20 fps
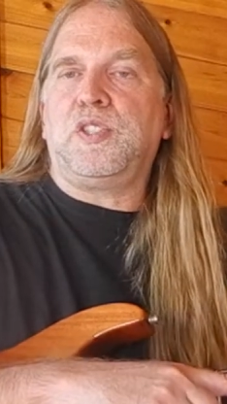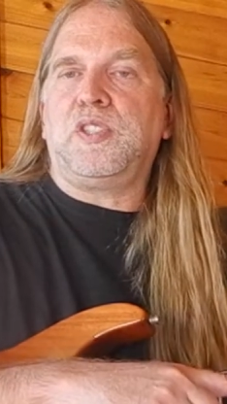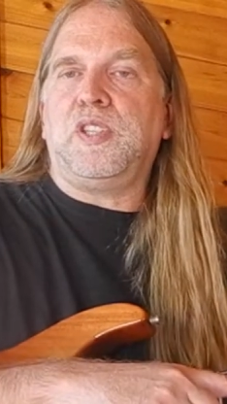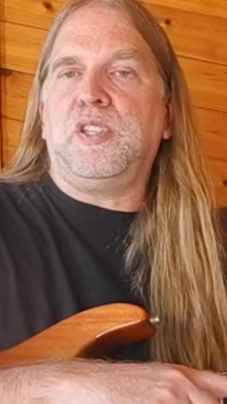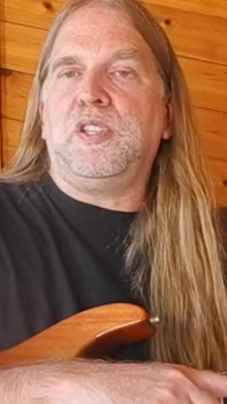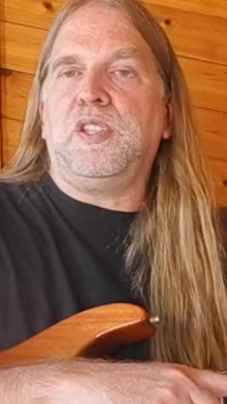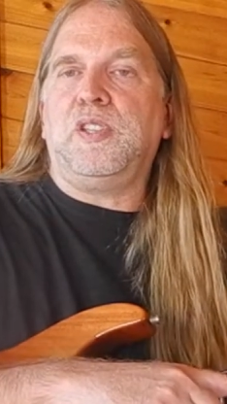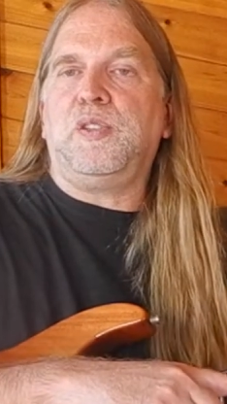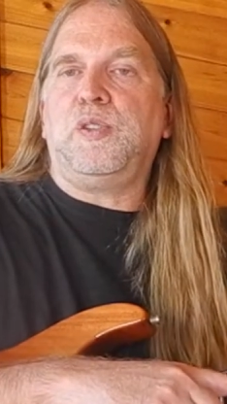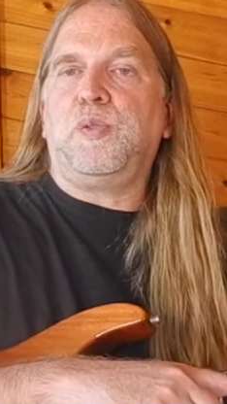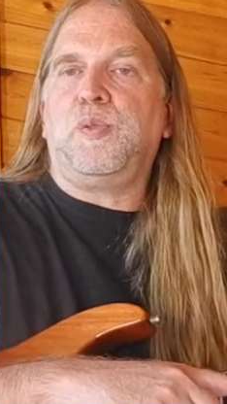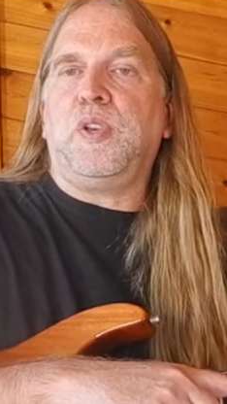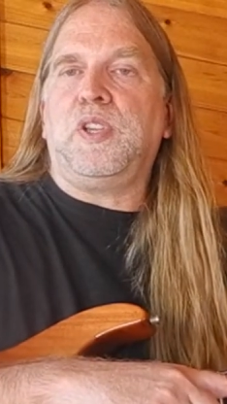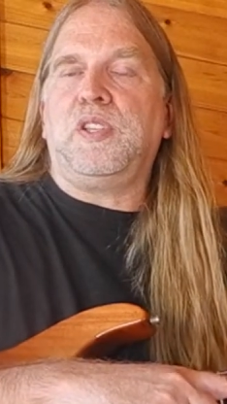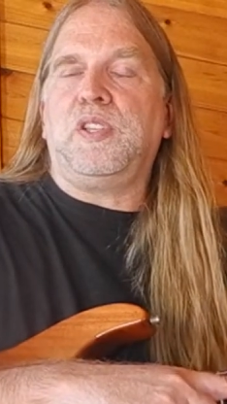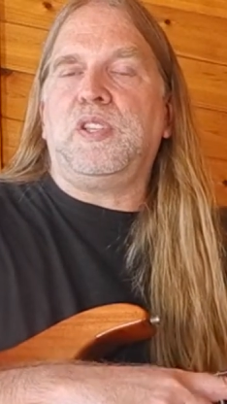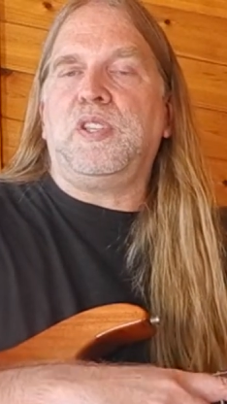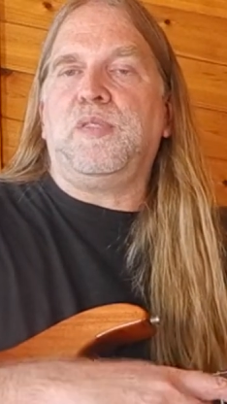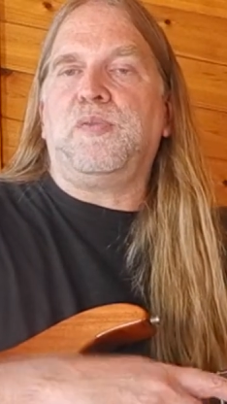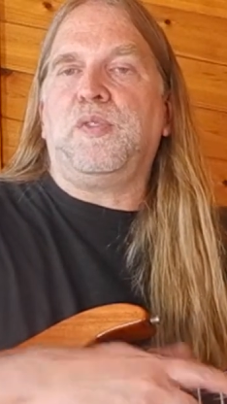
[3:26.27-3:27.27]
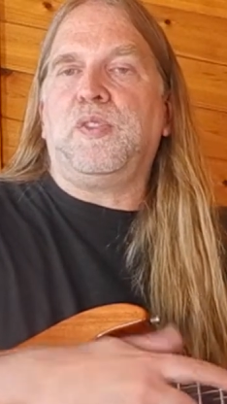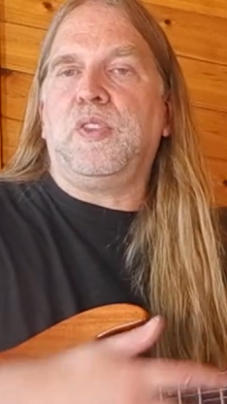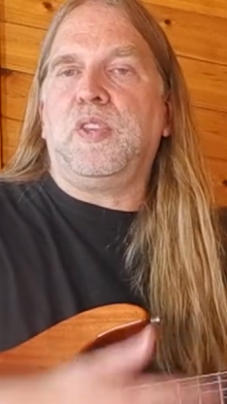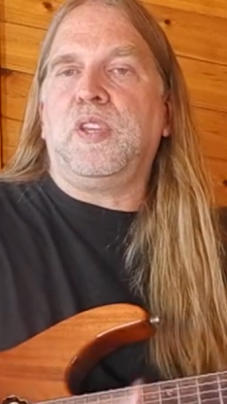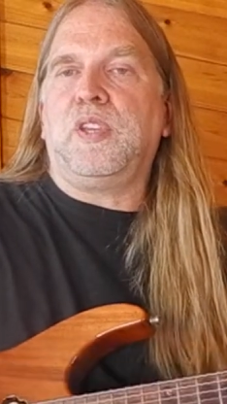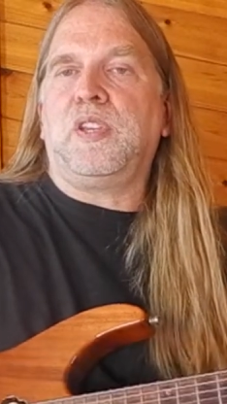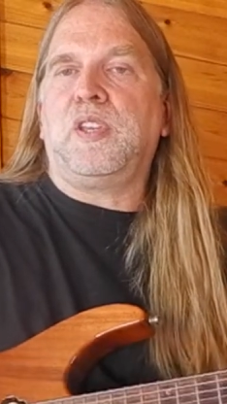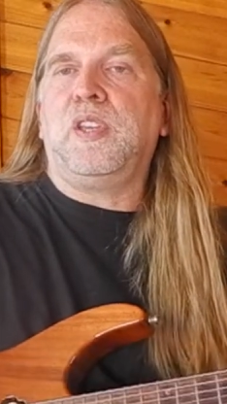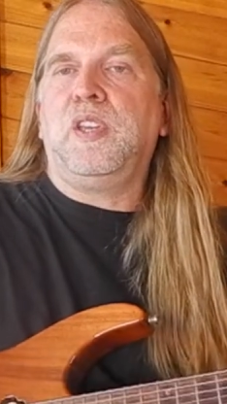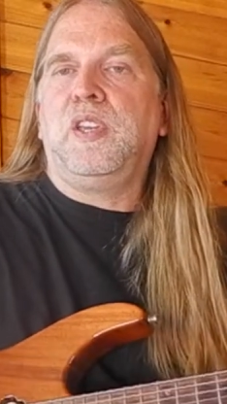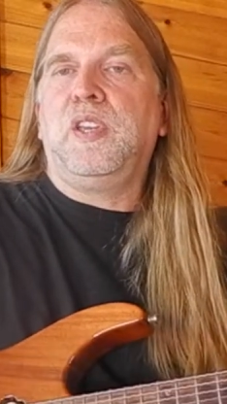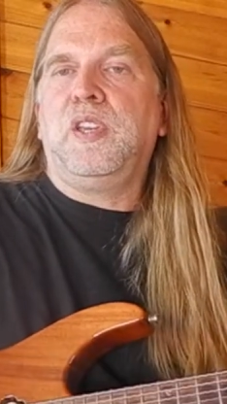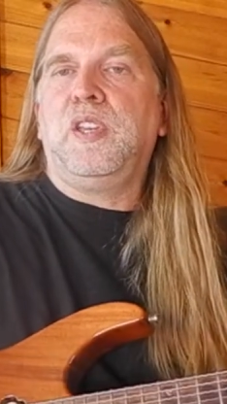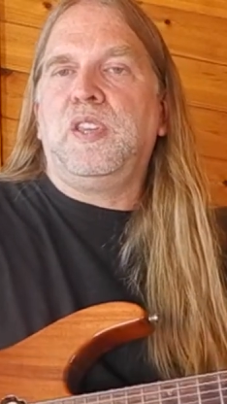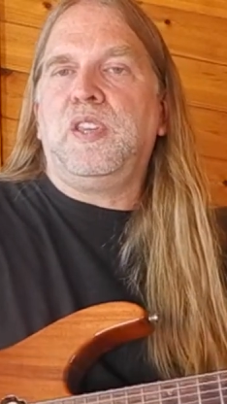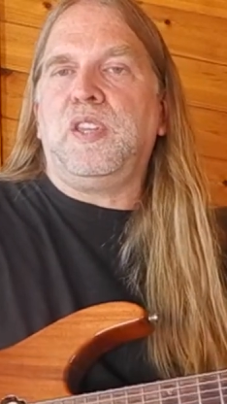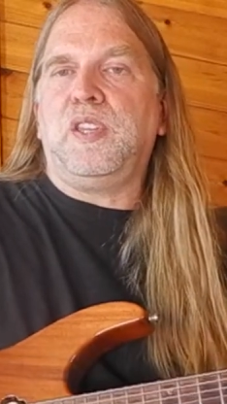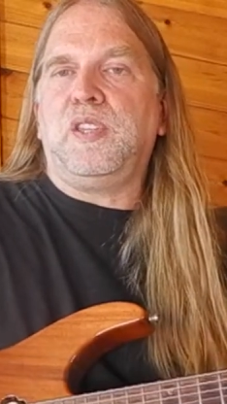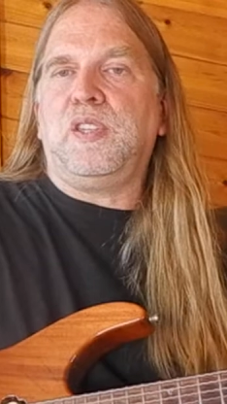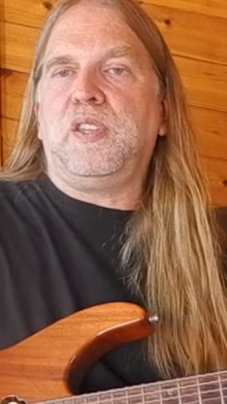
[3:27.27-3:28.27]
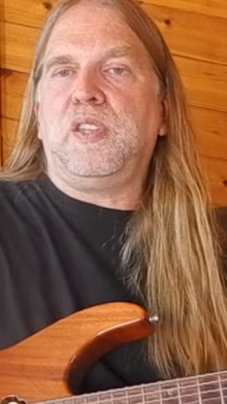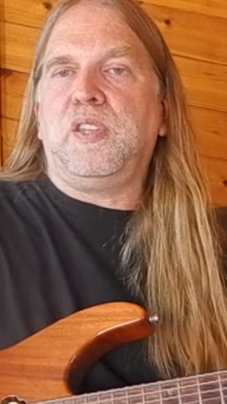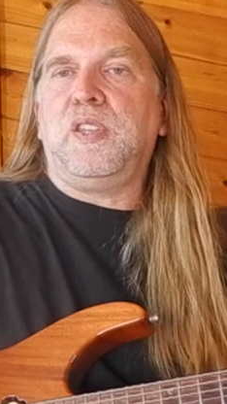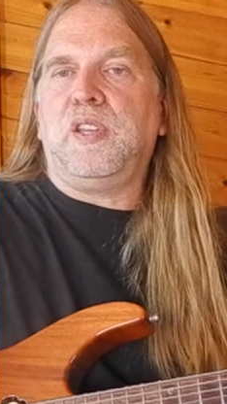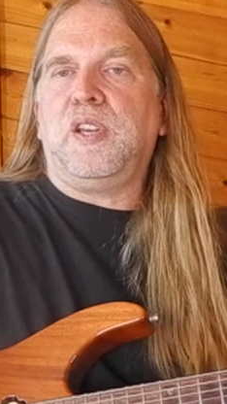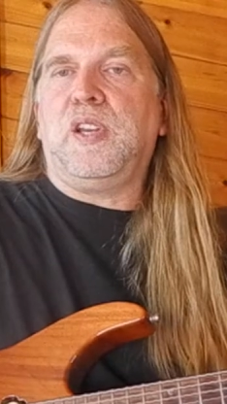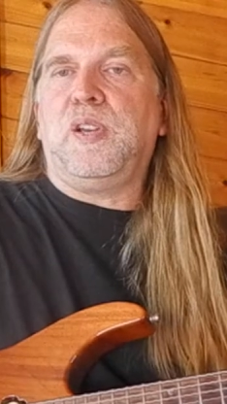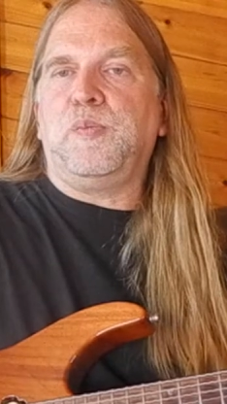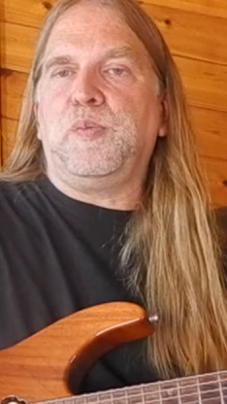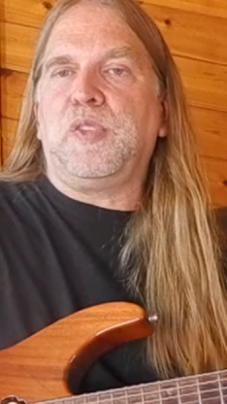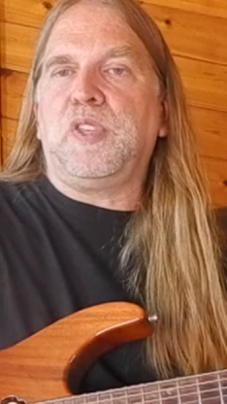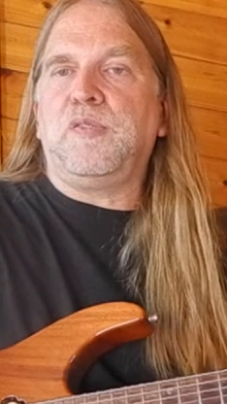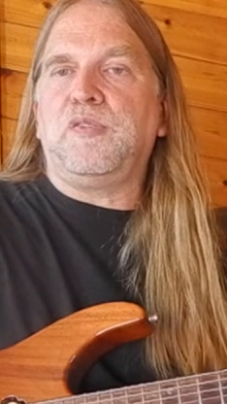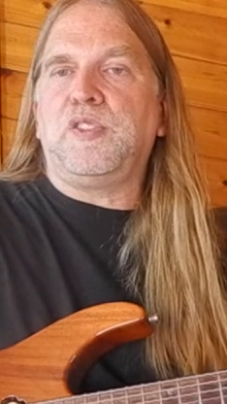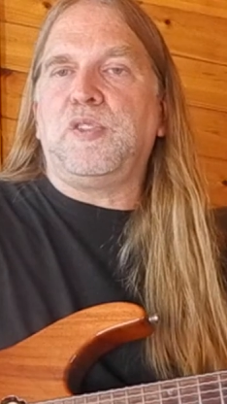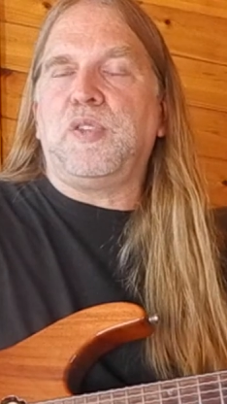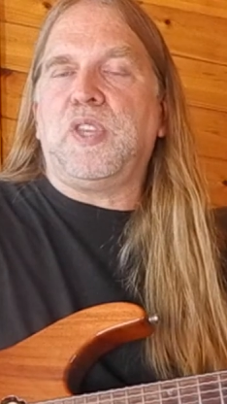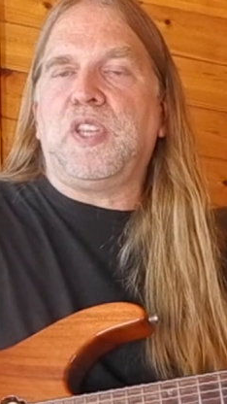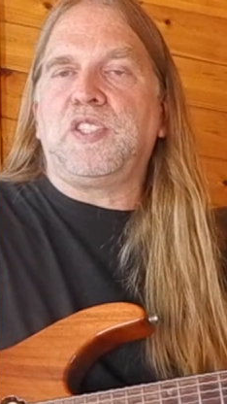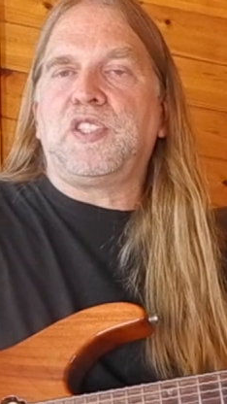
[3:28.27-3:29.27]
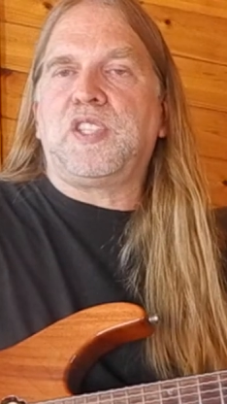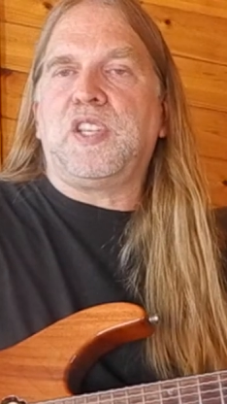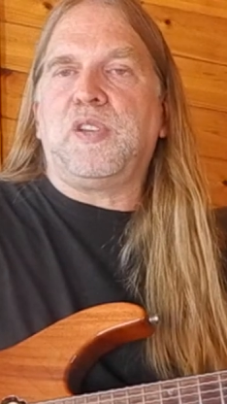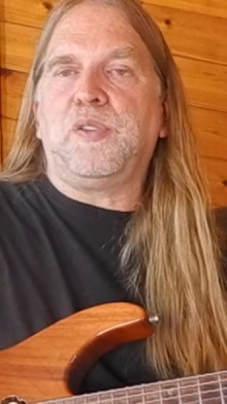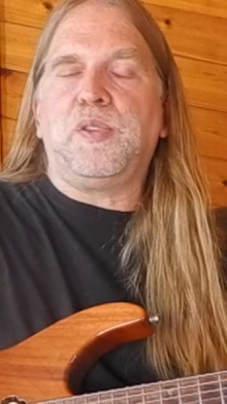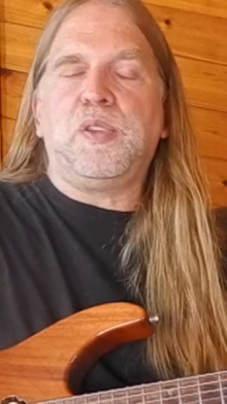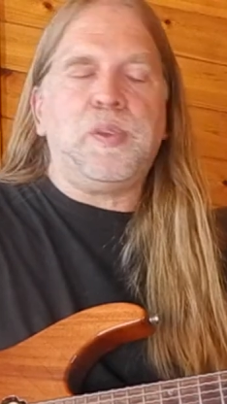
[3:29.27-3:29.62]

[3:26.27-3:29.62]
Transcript: Then it creates a different lick that gives you that sound.